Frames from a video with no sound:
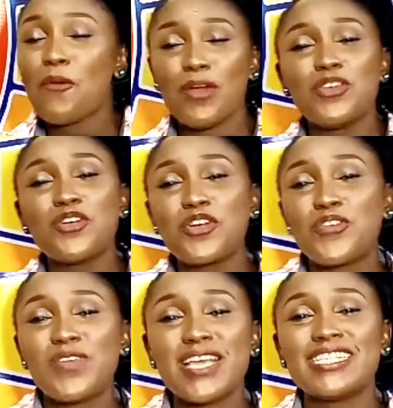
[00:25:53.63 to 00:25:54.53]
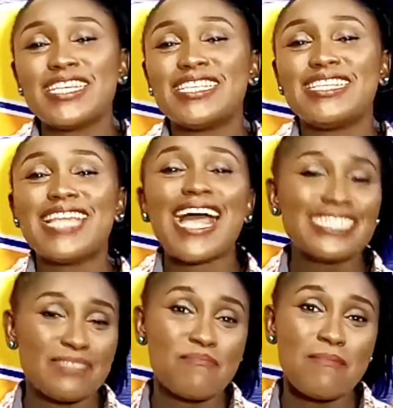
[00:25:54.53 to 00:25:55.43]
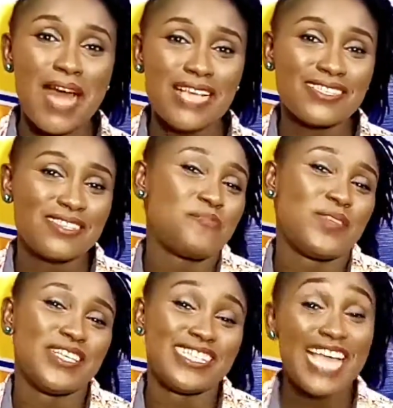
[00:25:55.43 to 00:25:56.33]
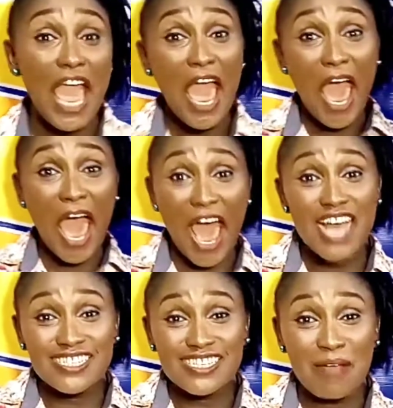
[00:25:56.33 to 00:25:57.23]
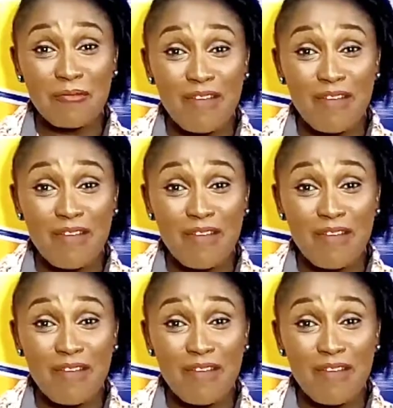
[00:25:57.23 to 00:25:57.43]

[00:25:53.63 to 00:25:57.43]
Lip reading: when you're creating that masterpiece. Awesome,